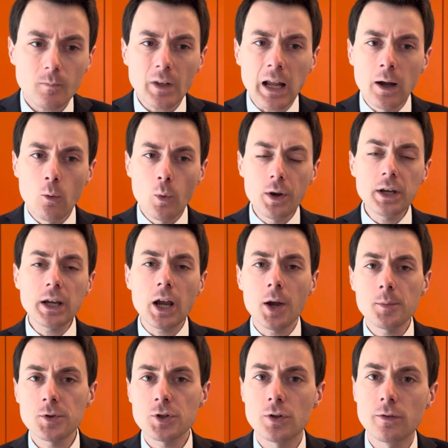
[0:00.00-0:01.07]
when it
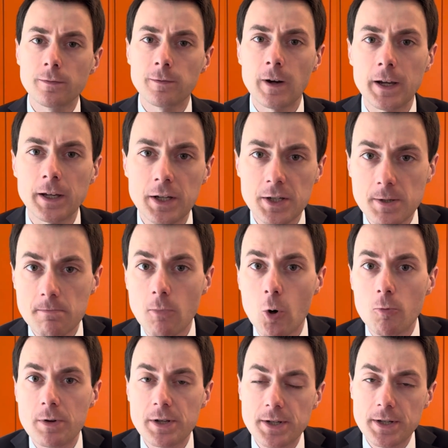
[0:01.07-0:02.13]
comes to finding small
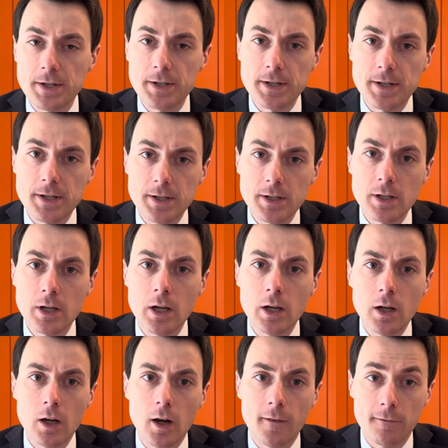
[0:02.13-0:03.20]
businesses
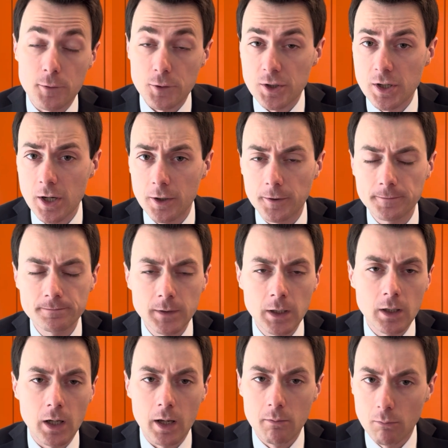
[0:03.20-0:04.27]
for sale
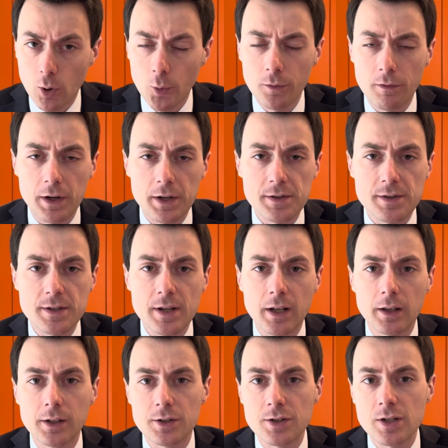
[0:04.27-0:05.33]
and motivated
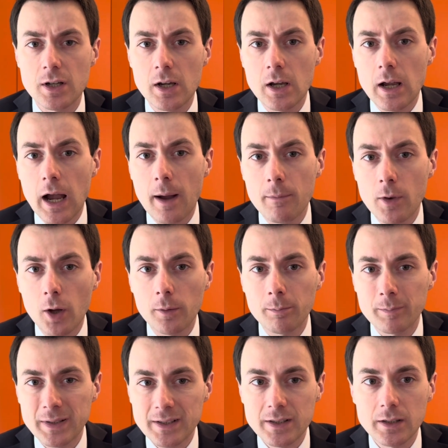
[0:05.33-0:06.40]
sellers, I'm not
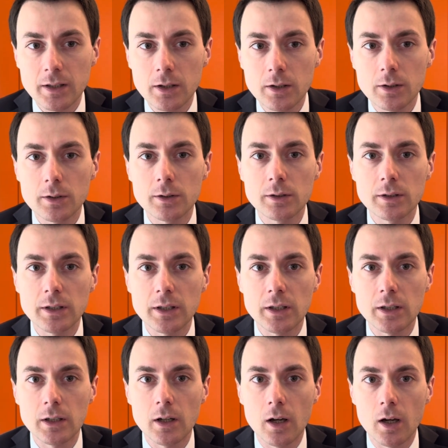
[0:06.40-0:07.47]

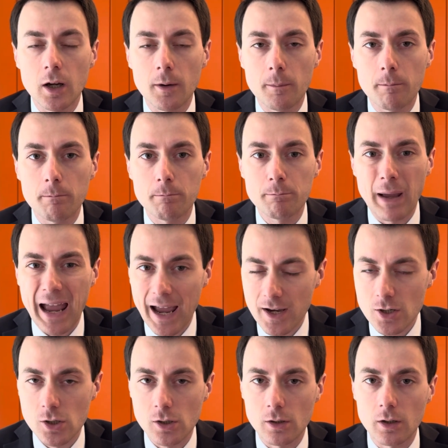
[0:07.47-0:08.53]
particularly
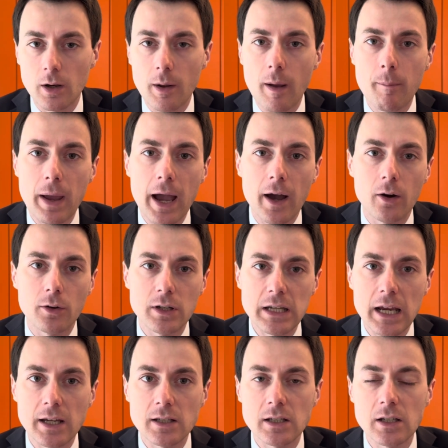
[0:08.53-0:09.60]
passionate about the
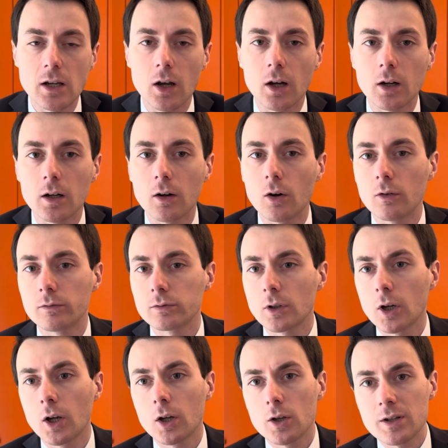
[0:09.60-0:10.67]
idea of
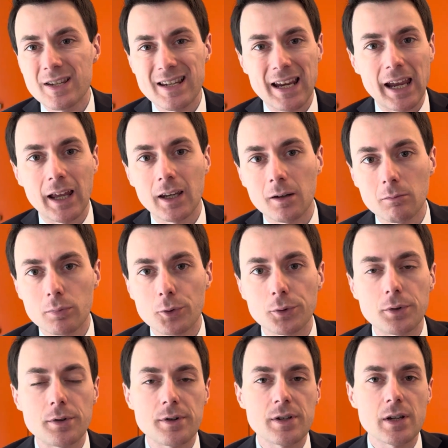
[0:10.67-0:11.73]
scanning
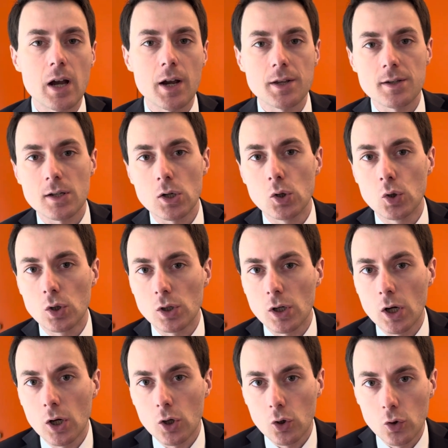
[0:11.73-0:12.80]
broker sites
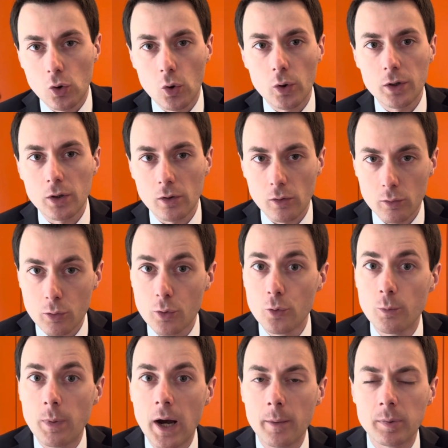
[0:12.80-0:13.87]
or going
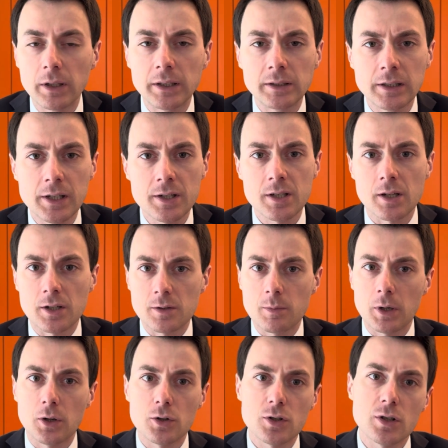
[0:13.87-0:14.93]
through public listings,
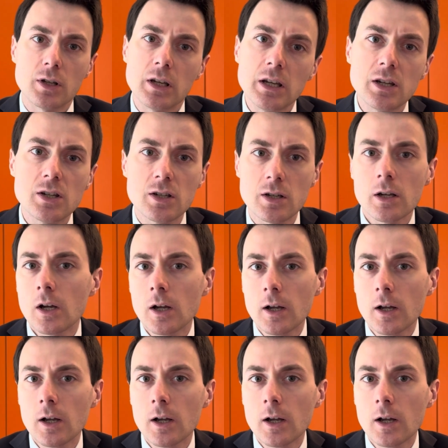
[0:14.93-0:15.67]
because these